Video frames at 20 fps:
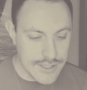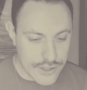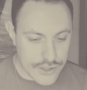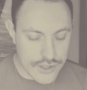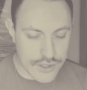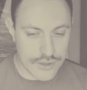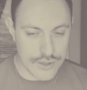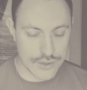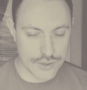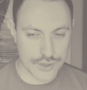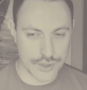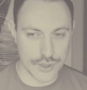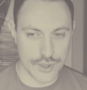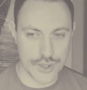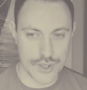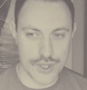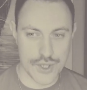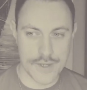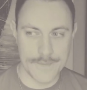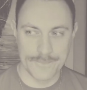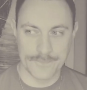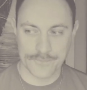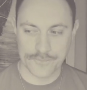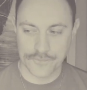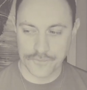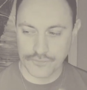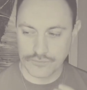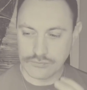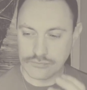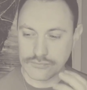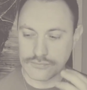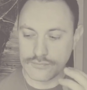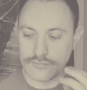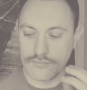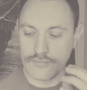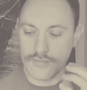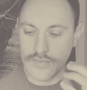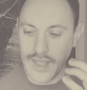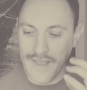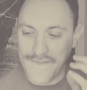to
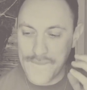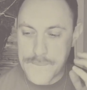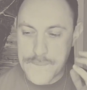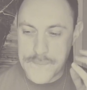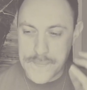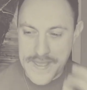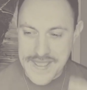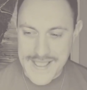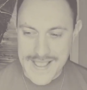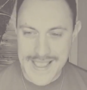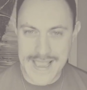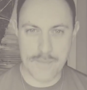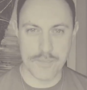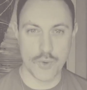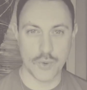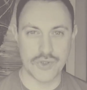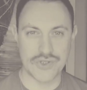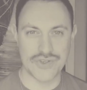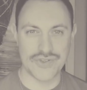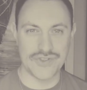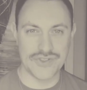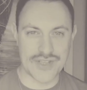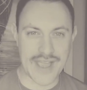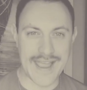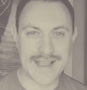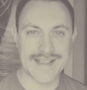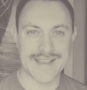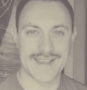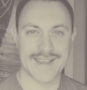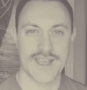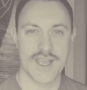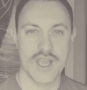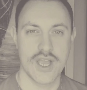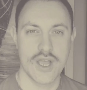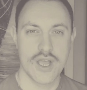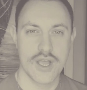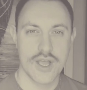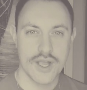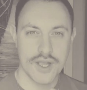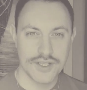be able to dig
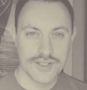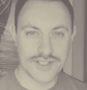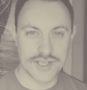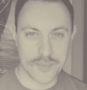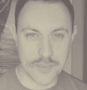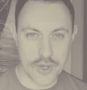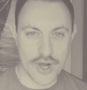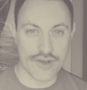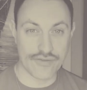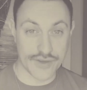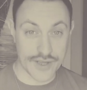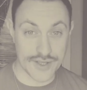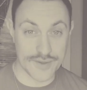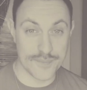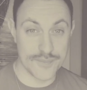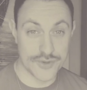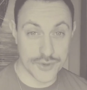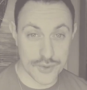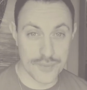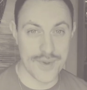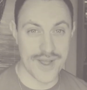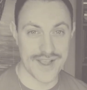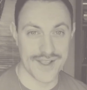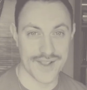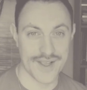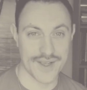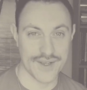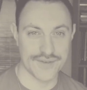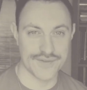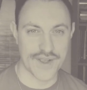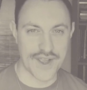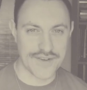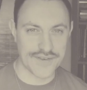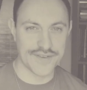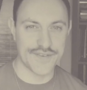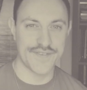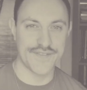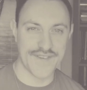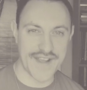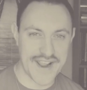deep enough into my life and
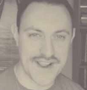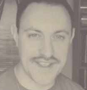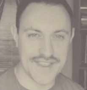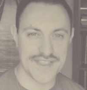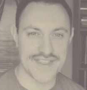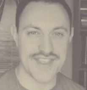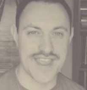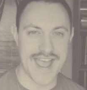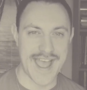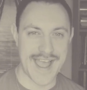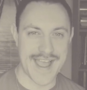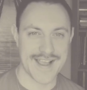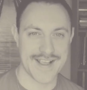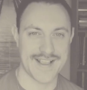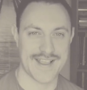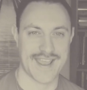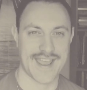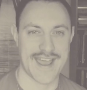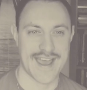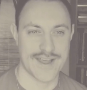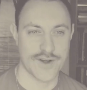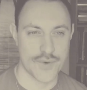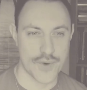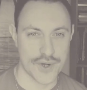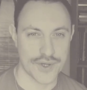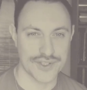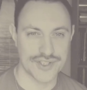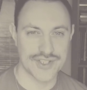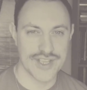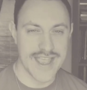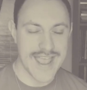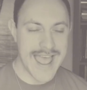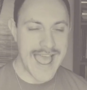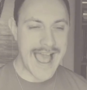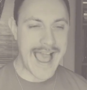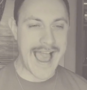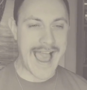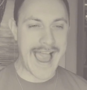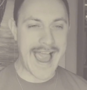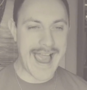find the I cannot.
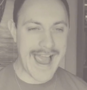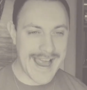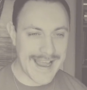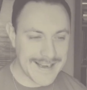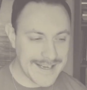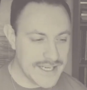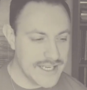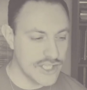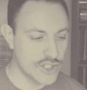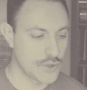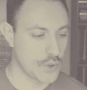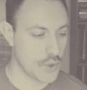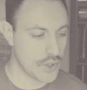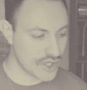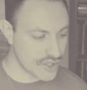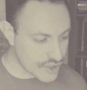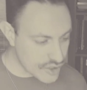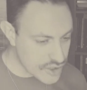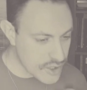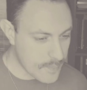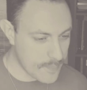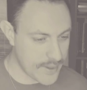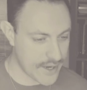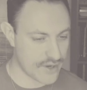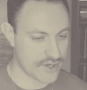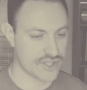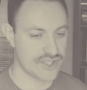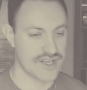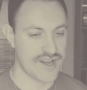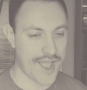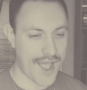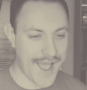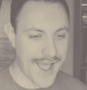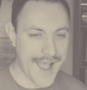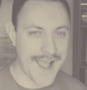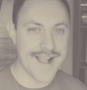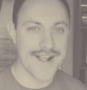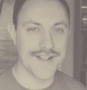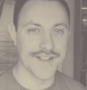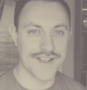I need to, as a person,
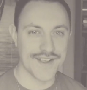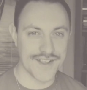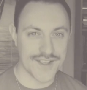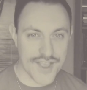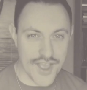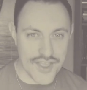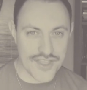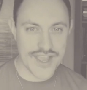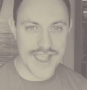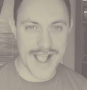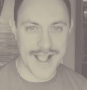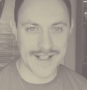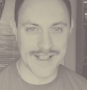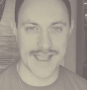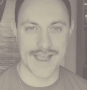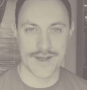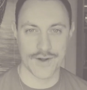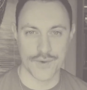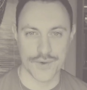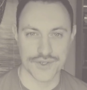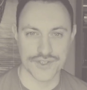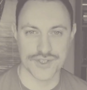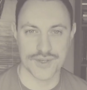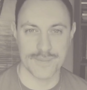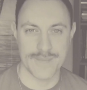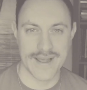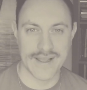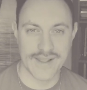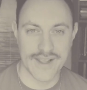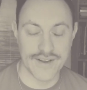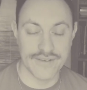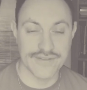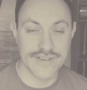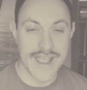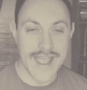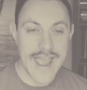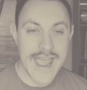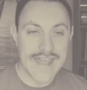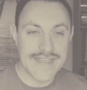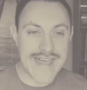highlight the I cannots in my life.
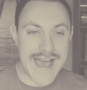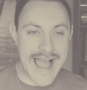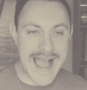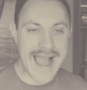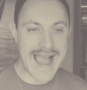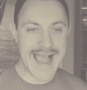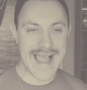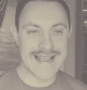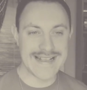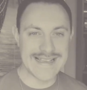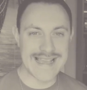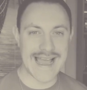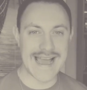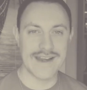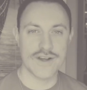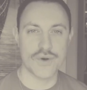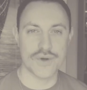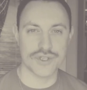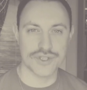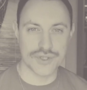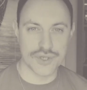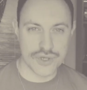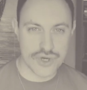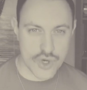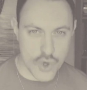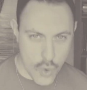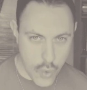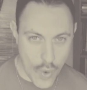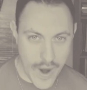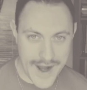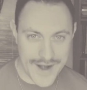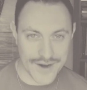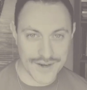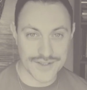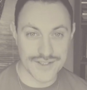That I cannots are required.